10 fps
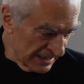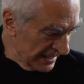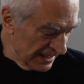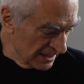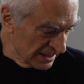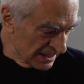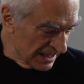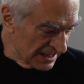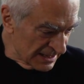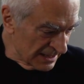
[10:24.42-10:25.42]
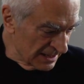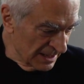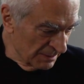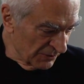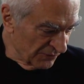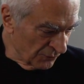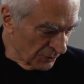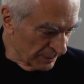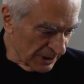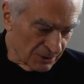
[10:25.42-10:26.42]
again, as I said
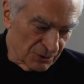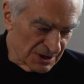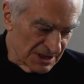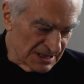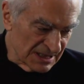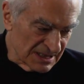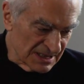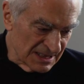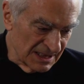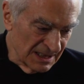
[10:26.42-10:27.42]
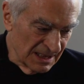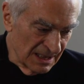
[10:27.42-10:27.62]
before, consistency